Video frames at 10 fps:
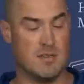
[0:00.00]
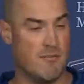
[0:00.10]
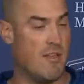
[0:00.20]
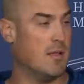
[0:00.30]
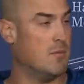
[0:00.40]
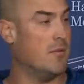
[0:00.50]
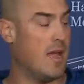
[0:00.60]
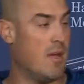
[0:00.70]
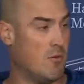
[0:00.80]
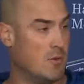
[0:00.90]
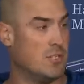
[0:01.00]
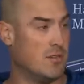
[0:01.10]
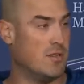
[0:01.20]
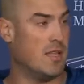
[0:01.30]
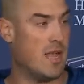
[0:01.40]
available now, or
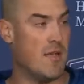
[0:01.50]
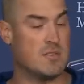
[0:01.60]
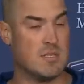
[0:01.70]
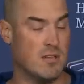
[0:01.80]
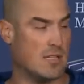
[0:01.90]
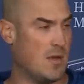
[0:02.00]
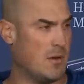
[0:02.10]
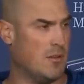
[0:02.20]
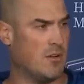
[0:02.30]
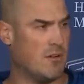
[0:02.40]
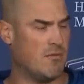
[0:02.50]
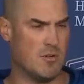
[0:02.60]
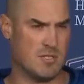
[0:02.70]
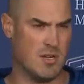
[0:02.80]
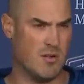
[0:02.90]
they gave us the look that we were looking
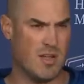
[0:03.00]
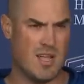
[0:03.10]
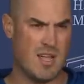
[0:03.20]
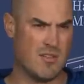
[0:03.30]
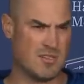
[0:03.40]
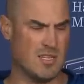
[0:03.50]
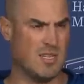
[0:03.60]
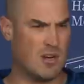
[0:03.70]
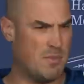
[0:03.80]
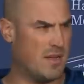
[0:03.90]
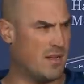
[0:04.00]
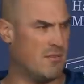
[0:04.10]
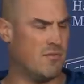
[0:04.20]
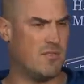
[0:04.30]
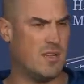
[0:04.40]
for. So there's a little bit
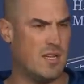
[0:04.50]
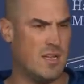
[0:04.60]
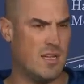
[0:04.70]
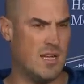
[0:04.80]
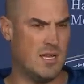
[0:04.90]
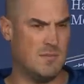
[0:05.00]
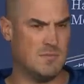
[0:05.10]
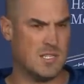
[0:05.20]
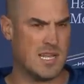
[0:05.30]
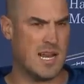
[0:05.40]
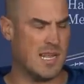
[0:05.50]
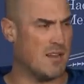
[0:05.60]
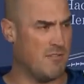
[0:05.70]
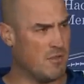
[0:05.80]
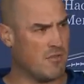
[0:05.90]
of just kind of
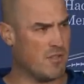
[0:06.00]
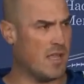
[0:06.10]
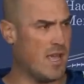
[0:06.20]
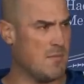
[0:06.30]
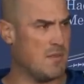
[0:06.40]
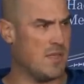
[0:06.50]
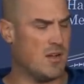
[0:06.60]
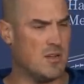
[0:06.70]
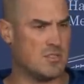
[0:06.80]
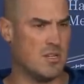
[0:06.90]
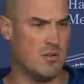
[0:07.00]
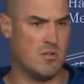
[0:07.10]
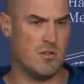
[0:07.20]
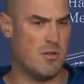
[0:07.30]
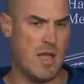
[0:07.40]
getting a feel for the game, but then also
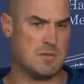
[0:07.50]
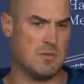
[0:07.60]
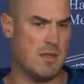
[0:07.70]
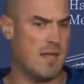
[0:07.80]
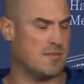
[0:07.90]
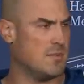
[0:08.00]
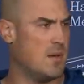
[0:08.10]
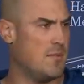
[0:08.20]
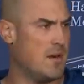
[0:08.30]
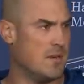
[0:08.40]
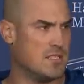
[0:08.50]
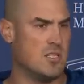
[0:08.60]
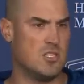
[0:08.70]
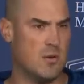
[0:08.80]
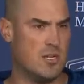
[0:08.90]
you absolutely have some up that are just
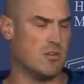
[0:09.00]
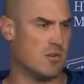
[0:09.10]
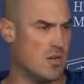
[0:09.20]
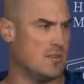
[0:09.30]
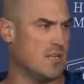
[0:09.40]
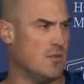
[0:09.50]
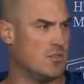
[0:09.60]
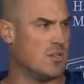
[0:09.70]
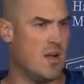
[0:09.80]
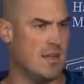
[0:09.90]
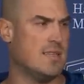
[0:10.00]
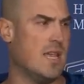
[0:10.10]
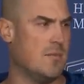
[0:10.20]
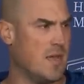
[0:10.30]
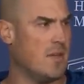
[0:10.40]
situational calls that you saw on
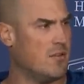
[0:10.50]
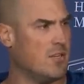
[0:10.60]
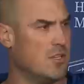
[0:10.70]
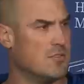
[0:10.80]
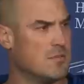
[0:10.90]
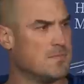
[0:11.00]
tape that you can use.